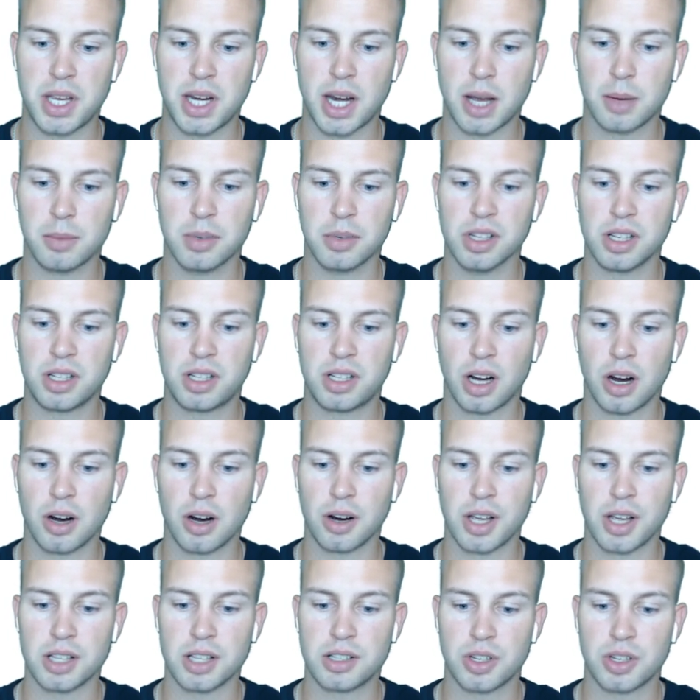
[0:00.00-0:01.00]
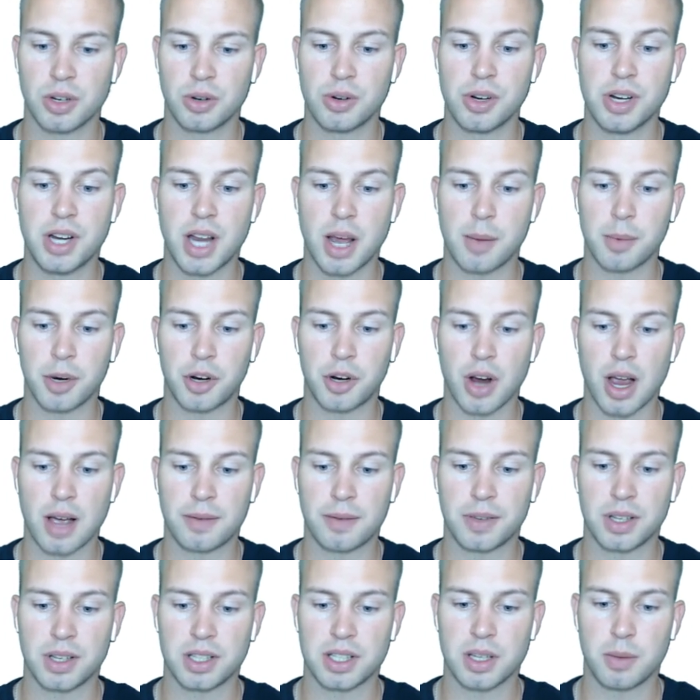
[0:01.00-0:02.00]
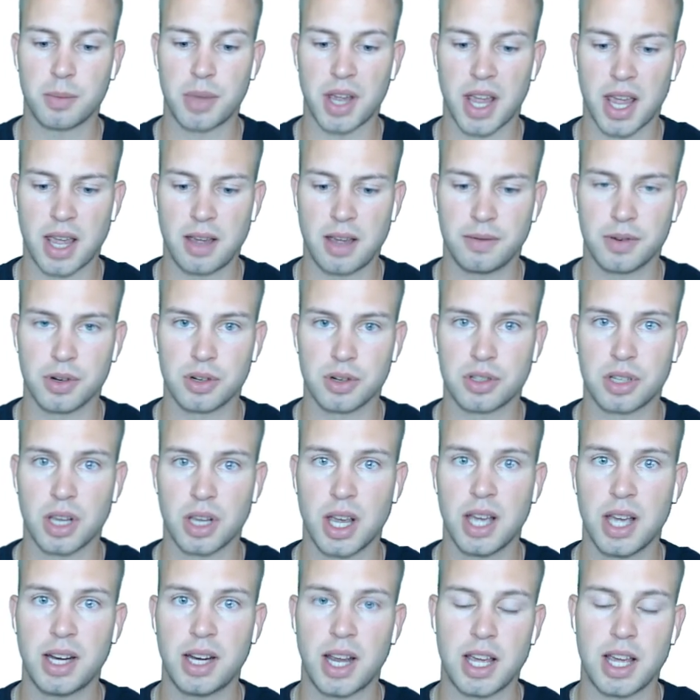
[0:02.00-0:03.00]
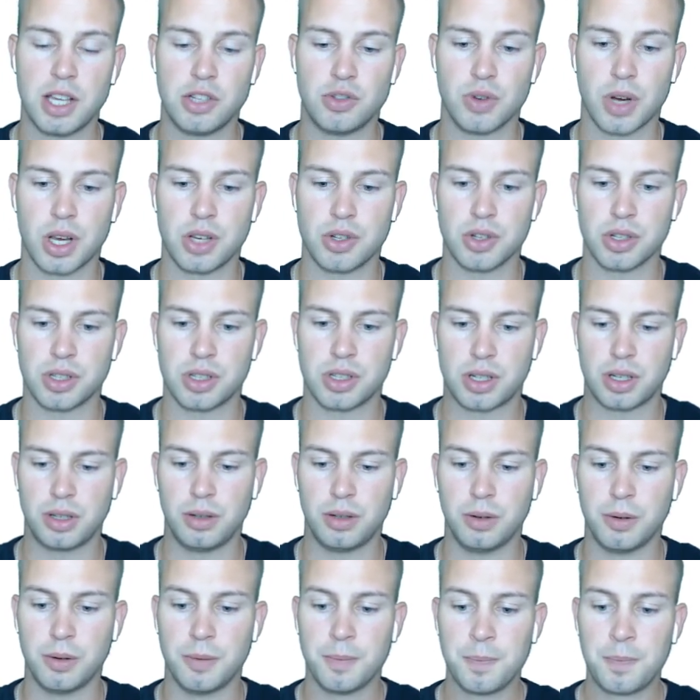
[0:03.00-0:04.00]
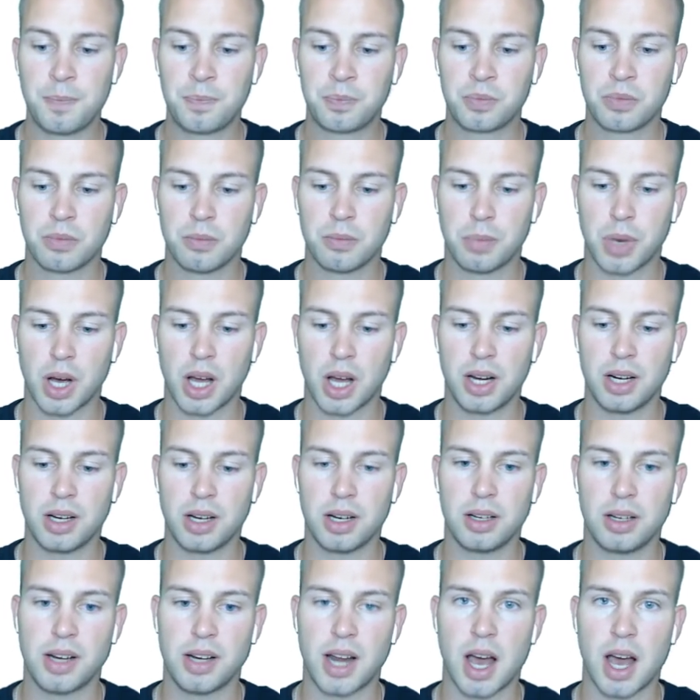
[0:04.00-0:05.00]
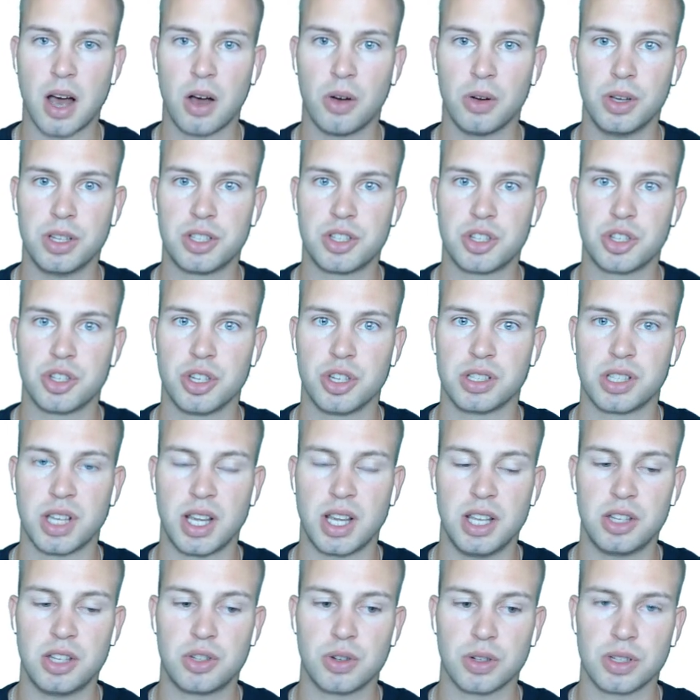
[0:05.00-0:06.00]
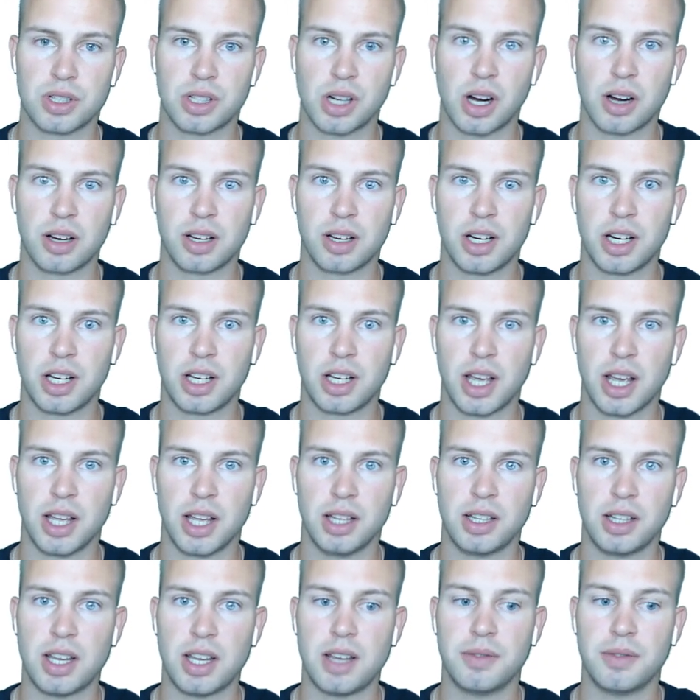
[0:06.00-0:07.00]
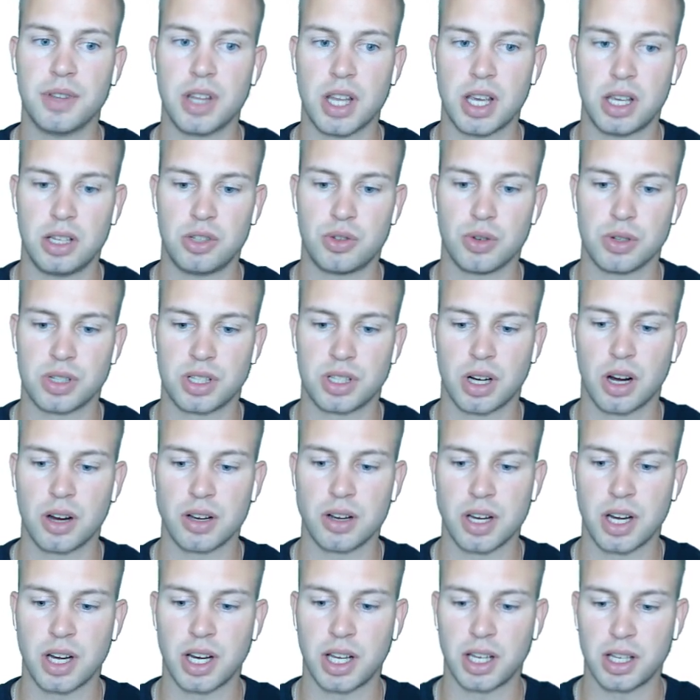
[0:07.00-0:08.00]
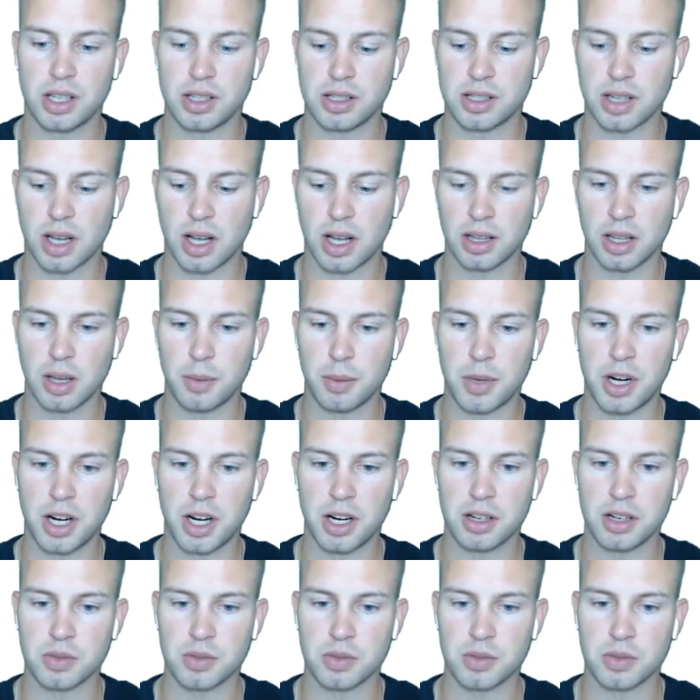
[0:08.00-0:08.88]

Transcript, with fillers: able to target certain demographics and behaviors and age ranges too, but now it's just interest targeting, and even the interest targeting is limited as